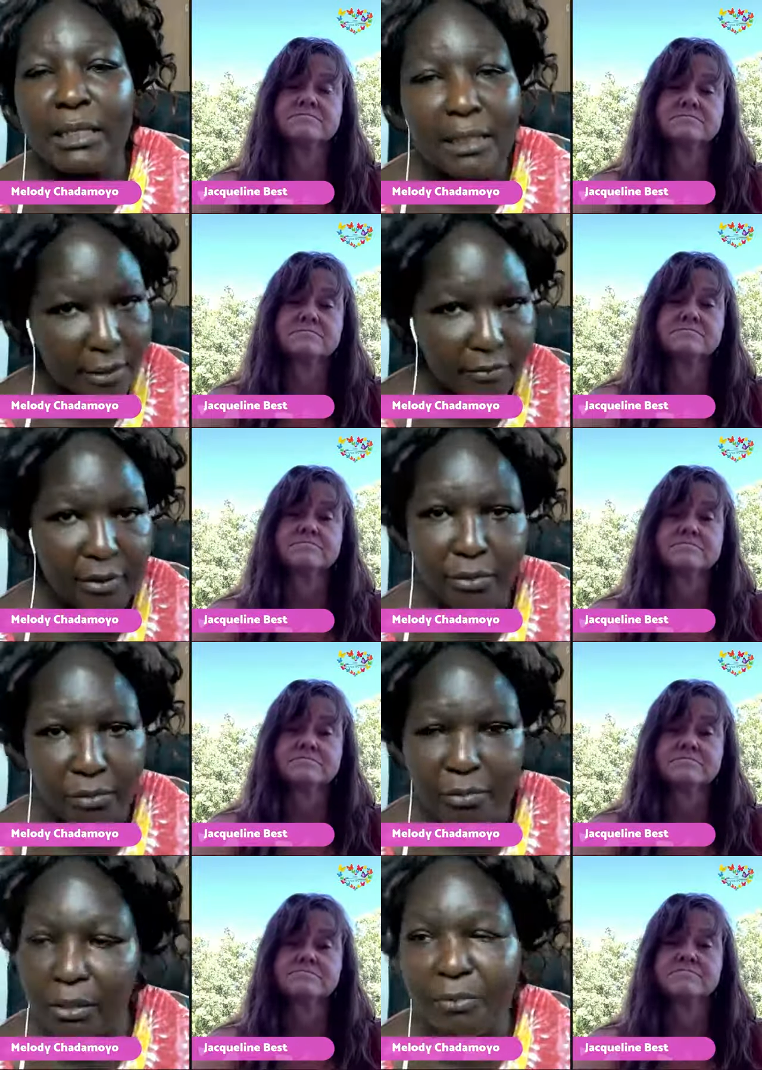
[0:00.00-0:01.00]
Speaker 1: driving
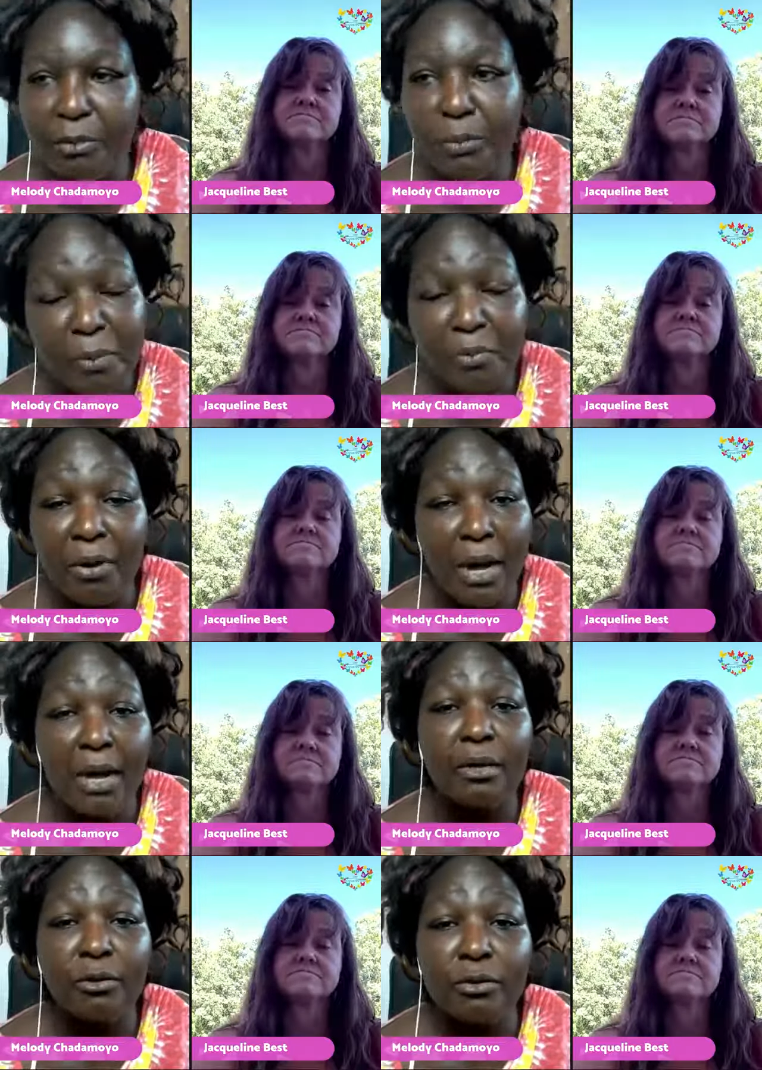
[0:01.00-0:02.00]
you? Because most people
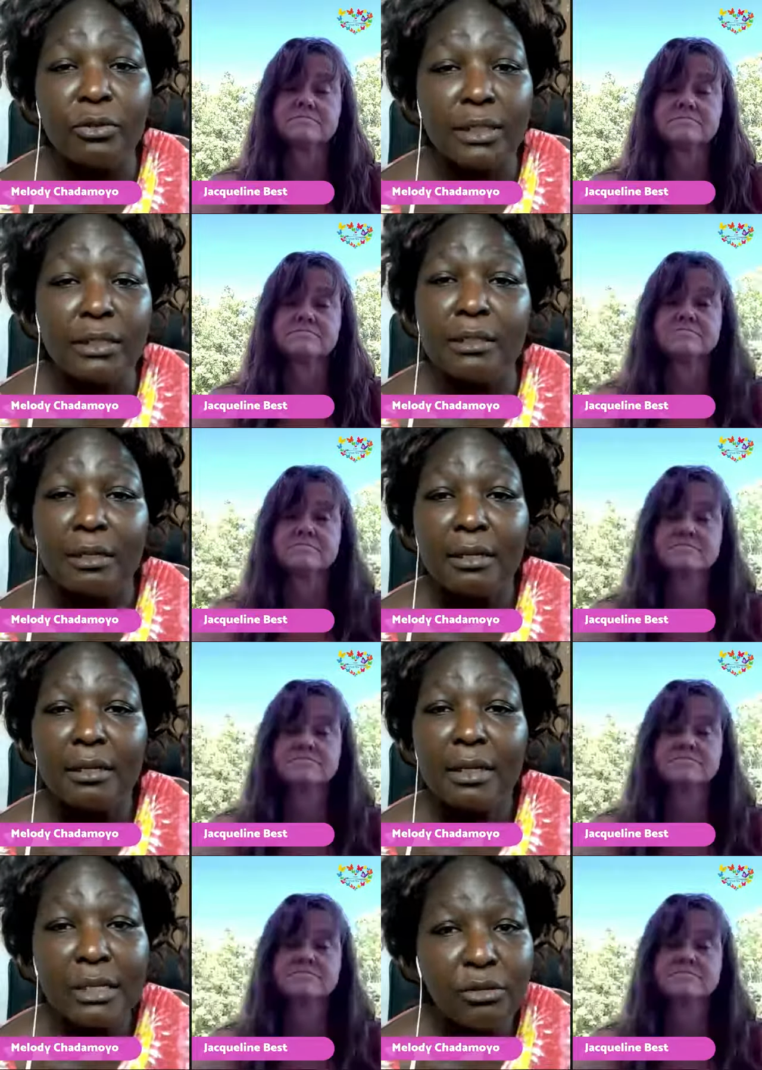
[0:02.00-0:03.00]
are unconscious;
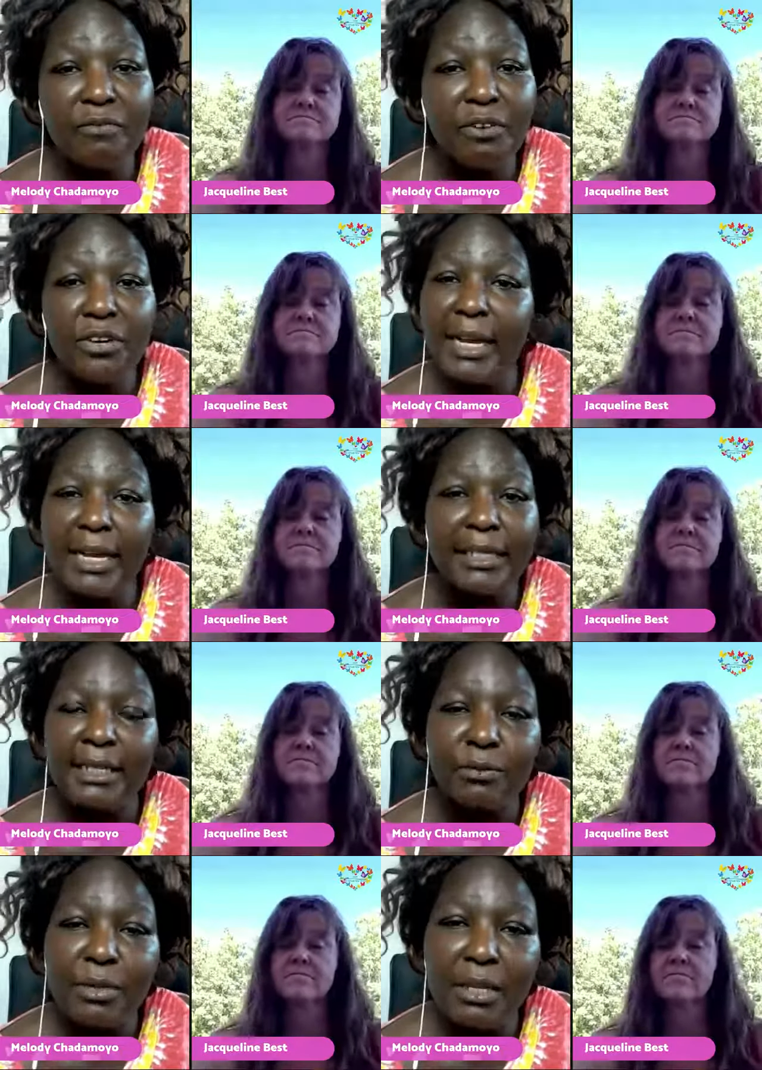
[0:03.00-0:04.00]
they don't even realize
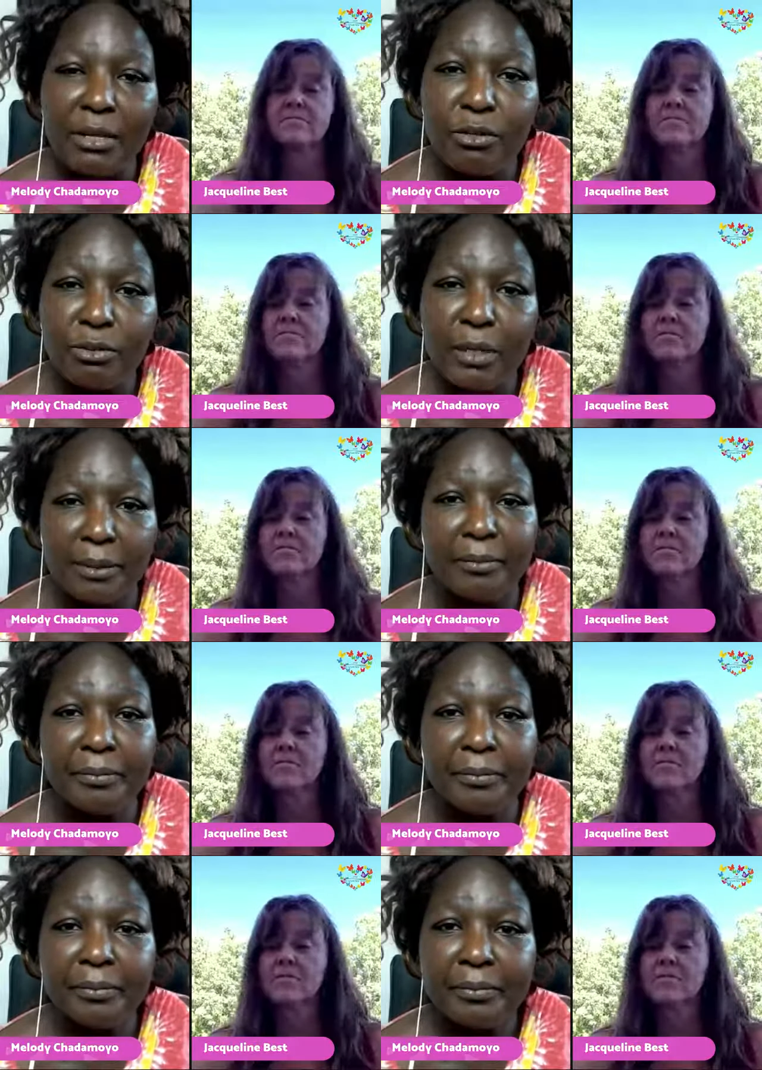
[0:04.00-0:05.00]
that's what they're doing.
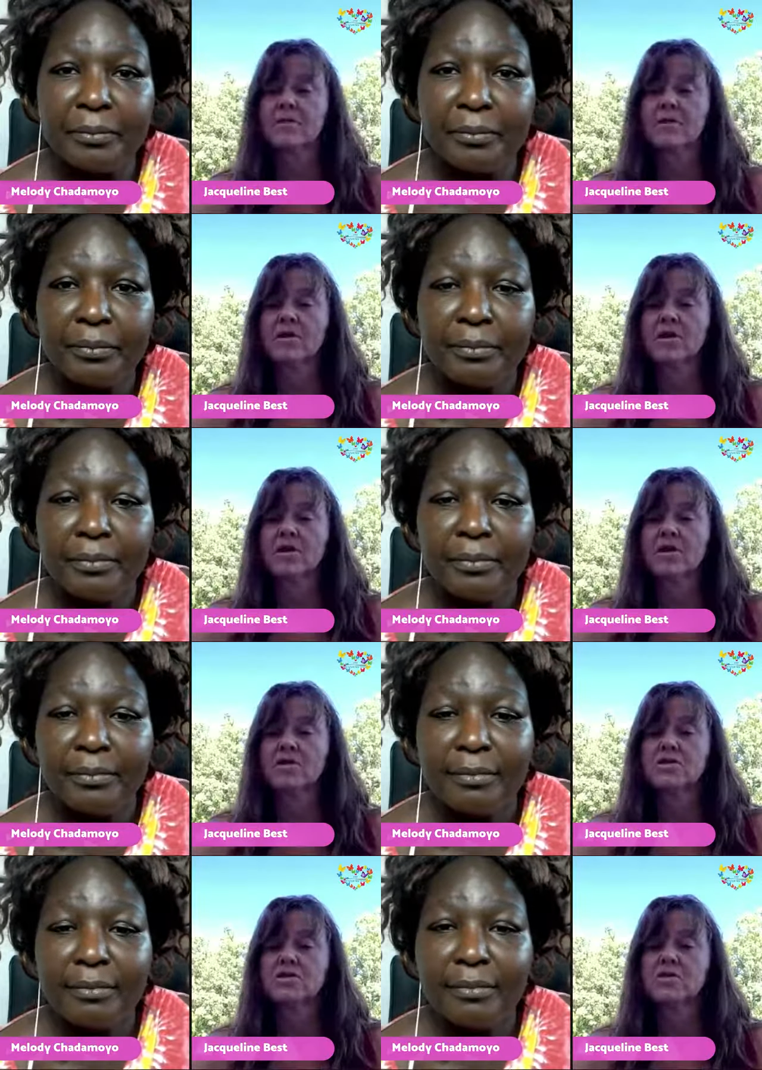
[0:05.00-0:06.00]

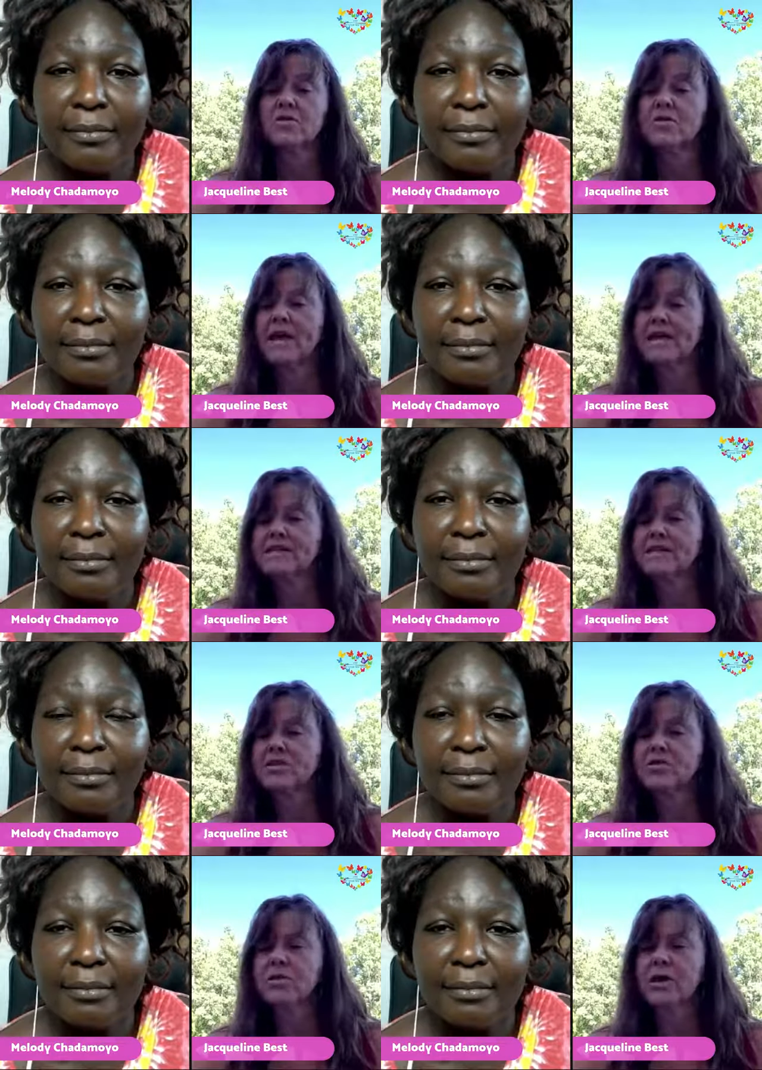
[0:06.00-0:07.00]
Speaker 2: So that's a
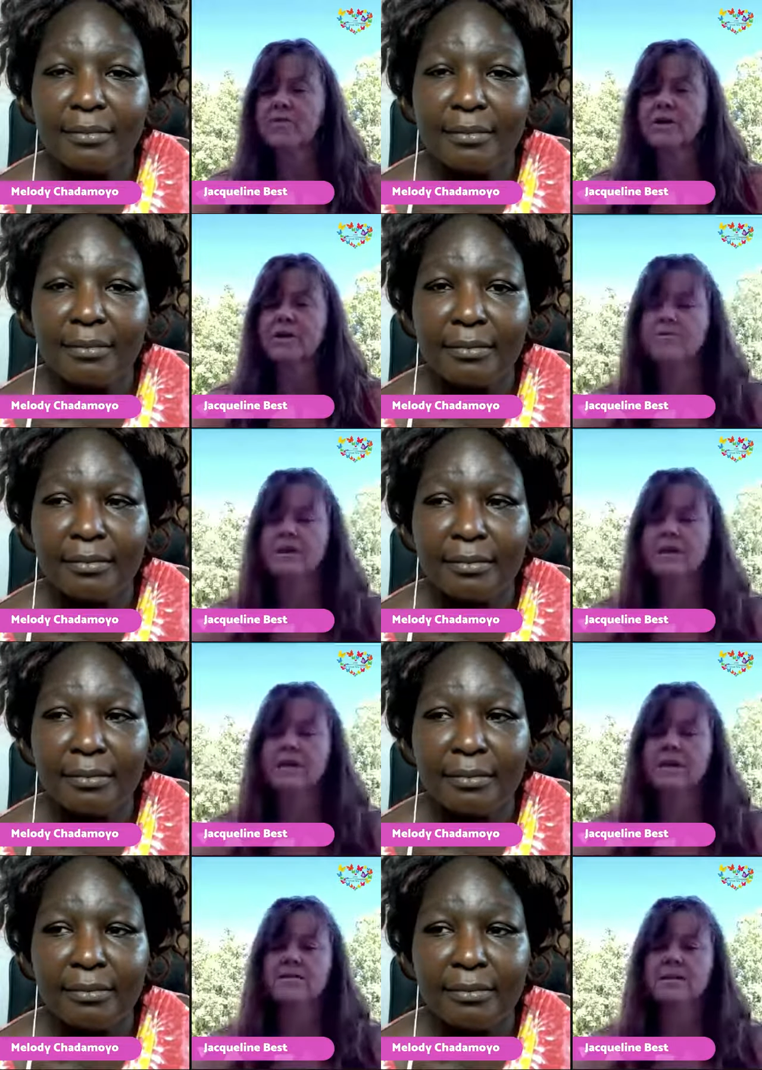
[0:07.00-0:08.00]
I'm gonna write
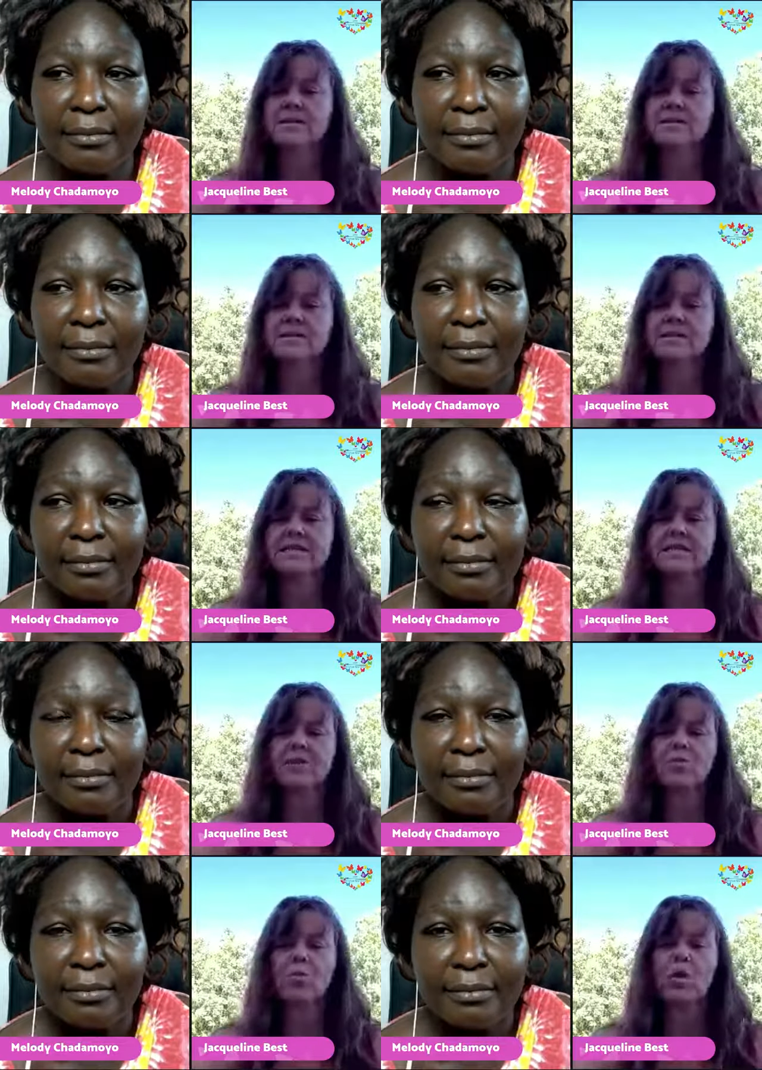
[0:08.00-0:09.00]
here. This is let's
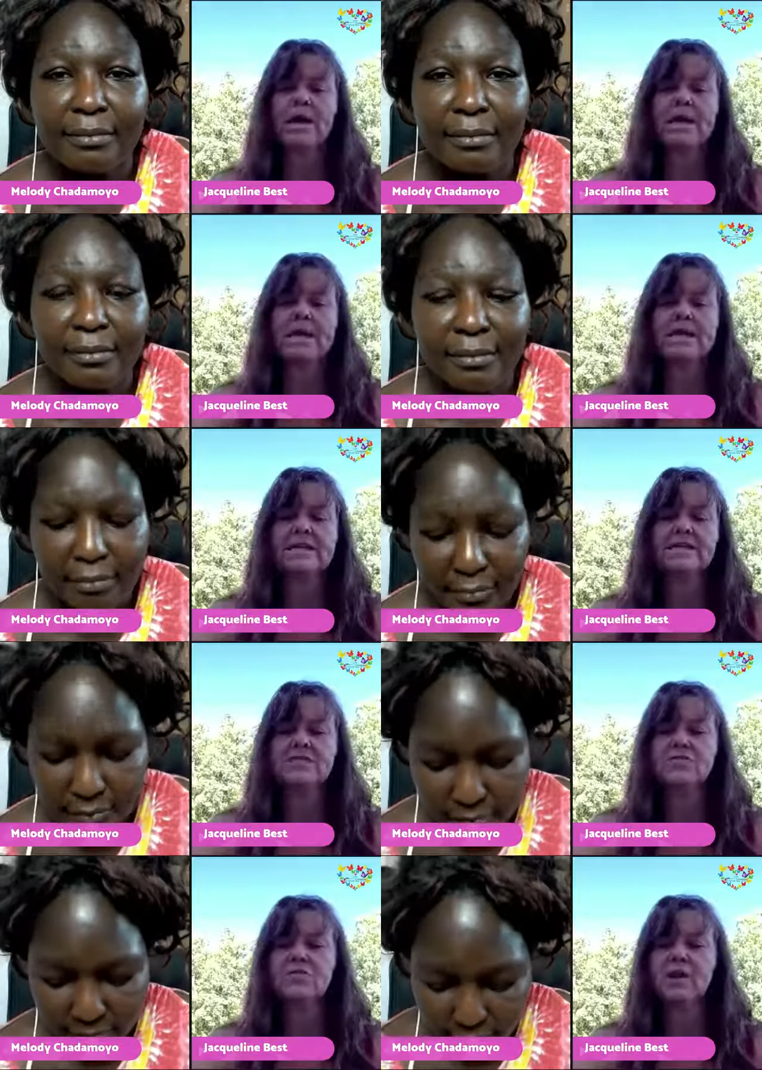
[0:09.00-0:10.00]
see what
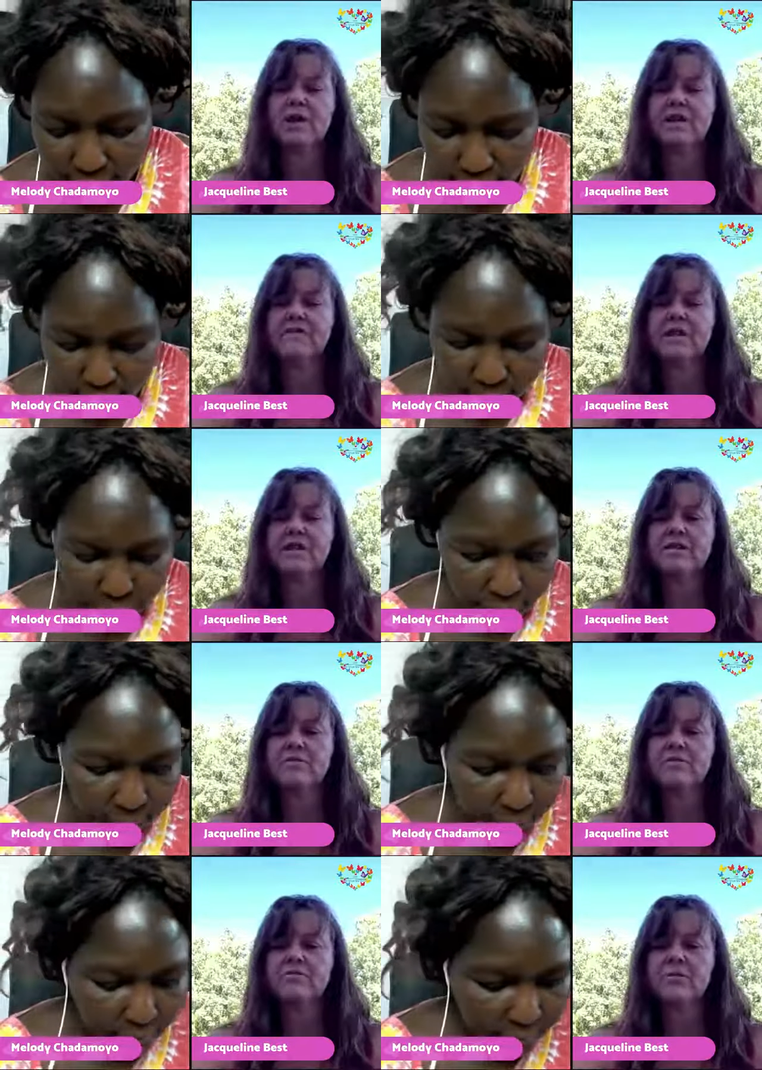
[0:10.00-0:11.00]
is driving
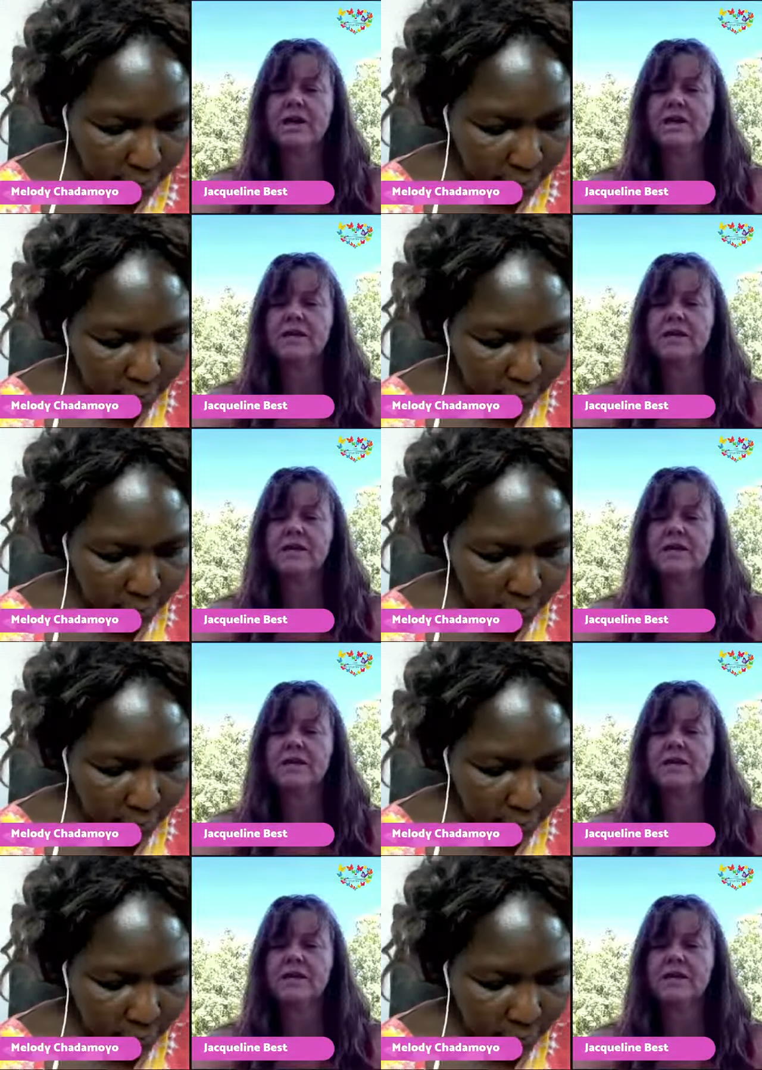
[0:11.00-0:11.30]
you, right?